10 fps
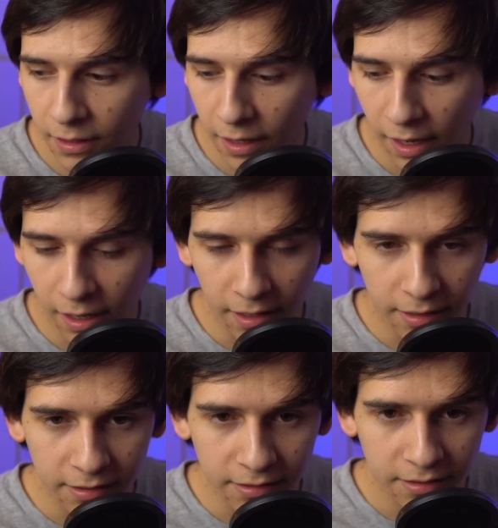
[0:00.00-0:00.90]

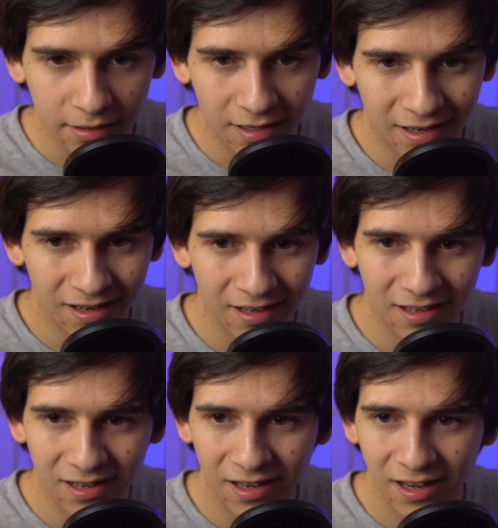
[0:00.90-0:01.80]
and
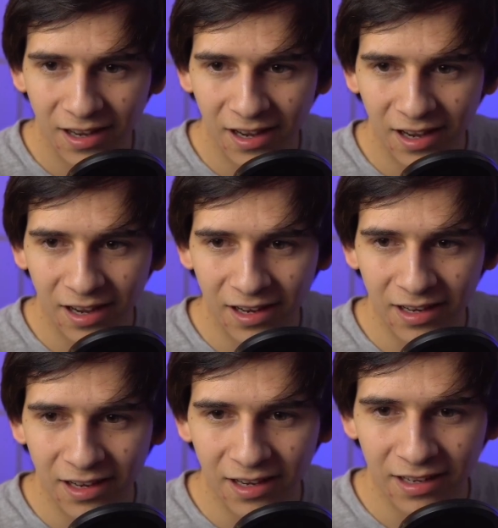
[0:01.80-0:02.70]

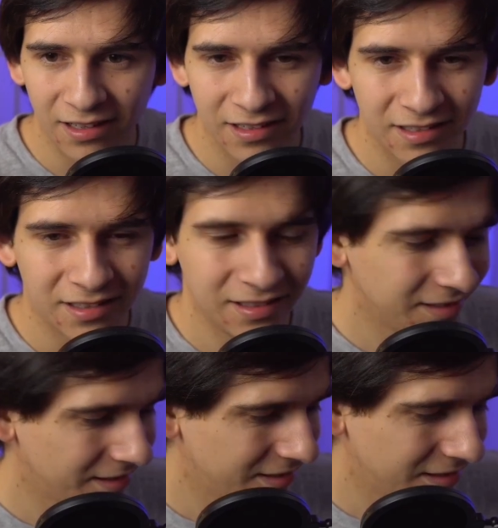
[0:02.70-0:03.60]
I
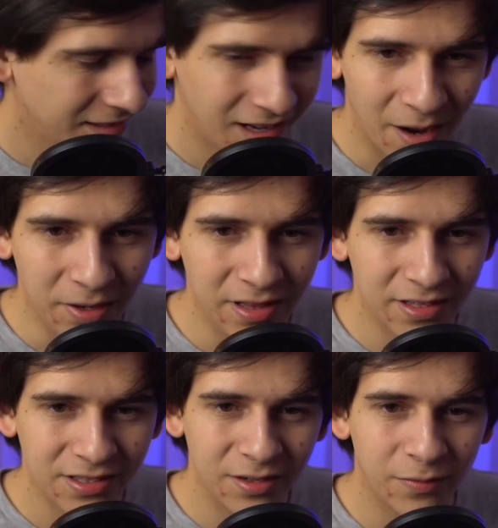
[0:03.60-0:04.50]
mean
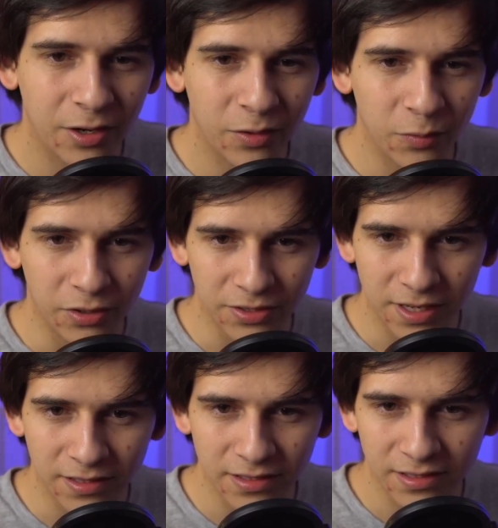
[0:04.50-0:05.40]
this in a very real
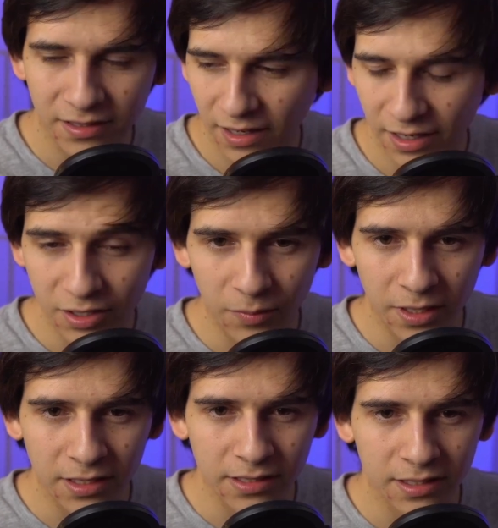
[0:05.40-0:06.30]
sense, and I don't
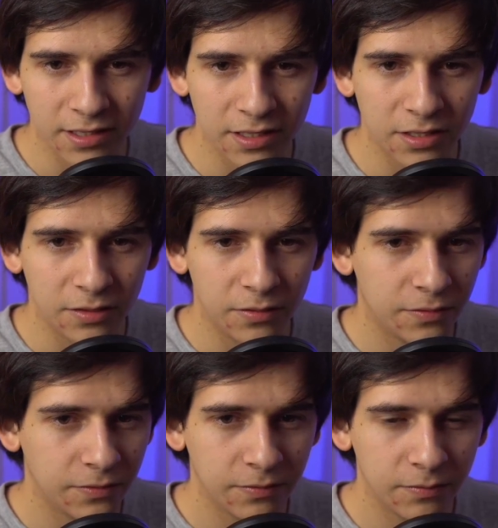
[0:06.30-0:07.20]
mean this in the sense of,
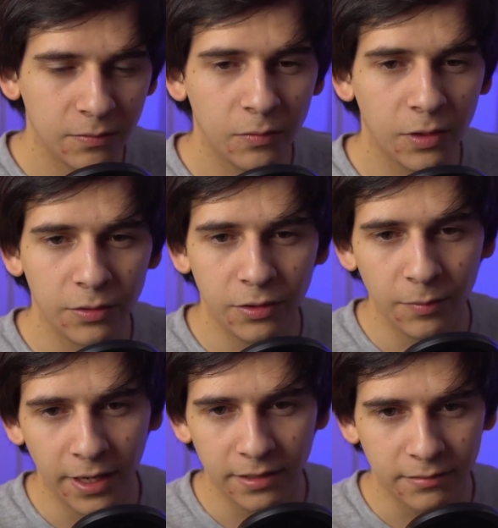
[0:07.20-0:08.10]
well, you
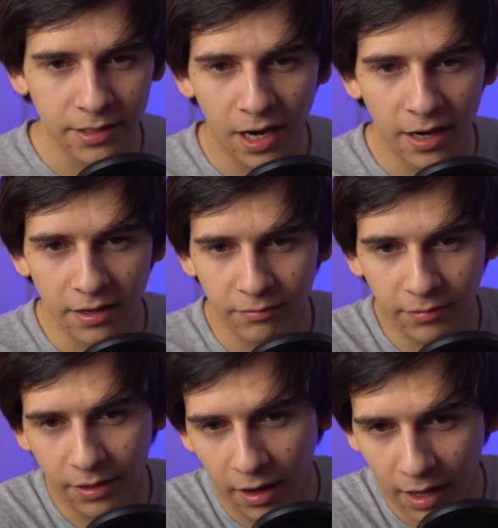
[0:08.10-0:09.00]
might die and
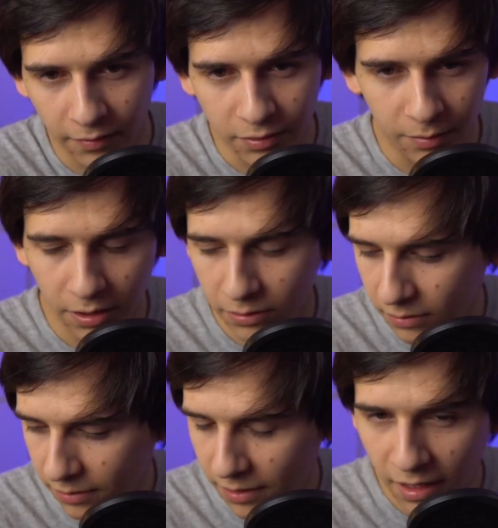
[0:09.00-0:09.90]
not have tomorrow.
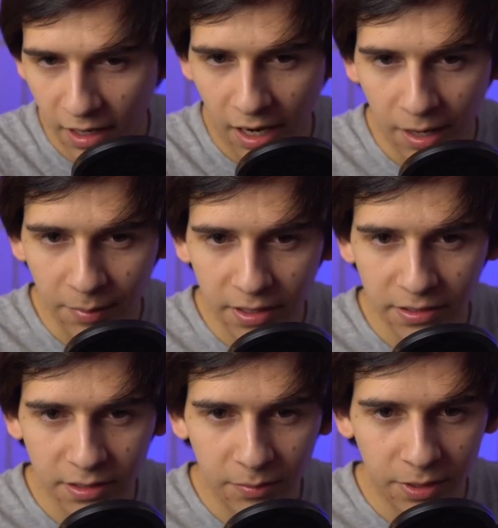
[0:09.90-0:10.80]
I mean
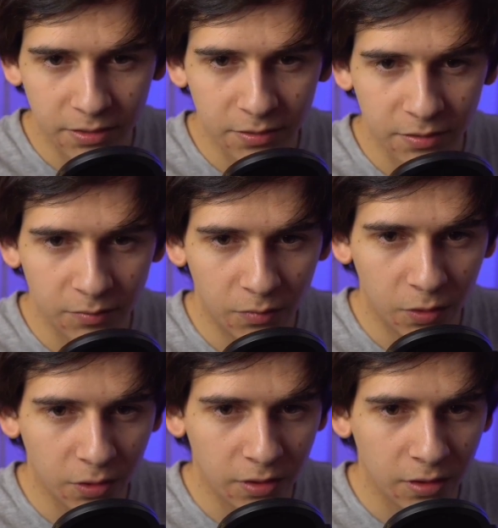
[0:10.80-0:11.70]
this in a much
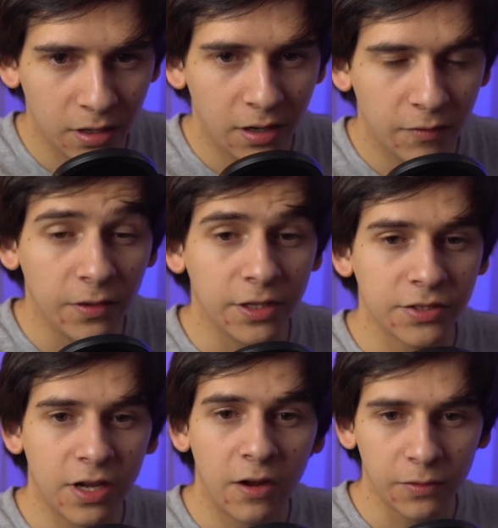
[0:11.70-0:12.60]
more
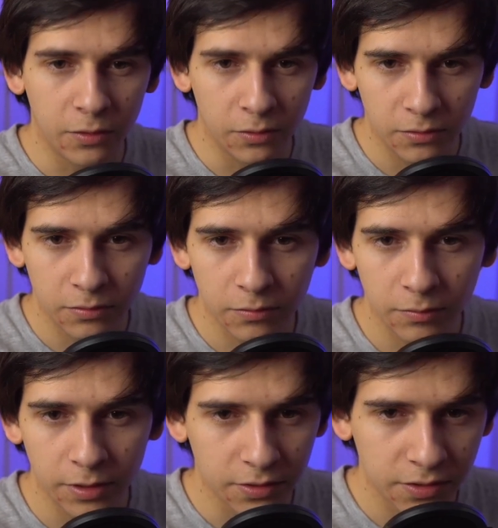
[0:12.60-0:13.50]
philosophical,
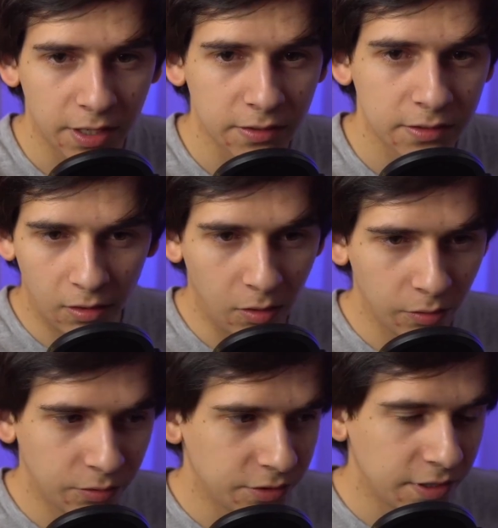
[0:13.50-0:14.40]
real sense. All
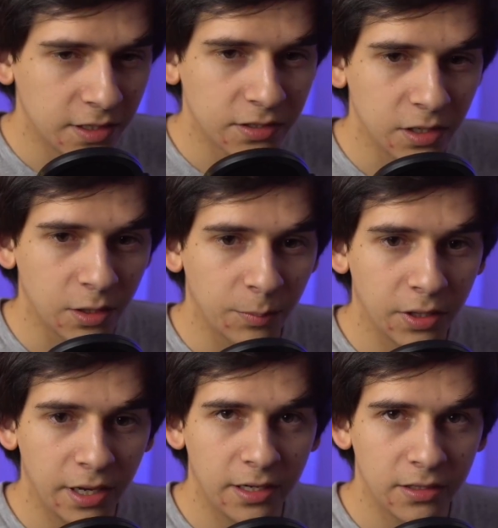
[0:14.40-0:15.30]
those things that you're
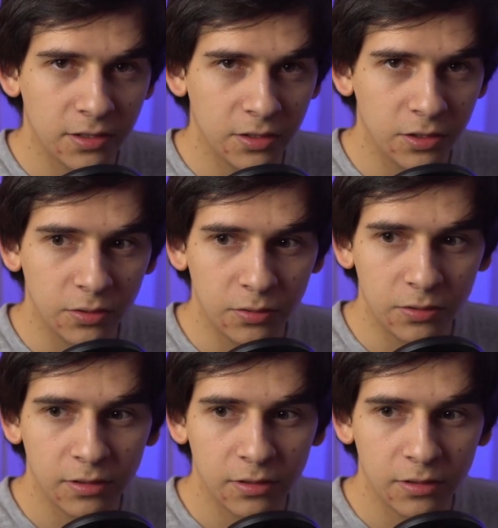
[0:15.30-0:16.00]
planning to do,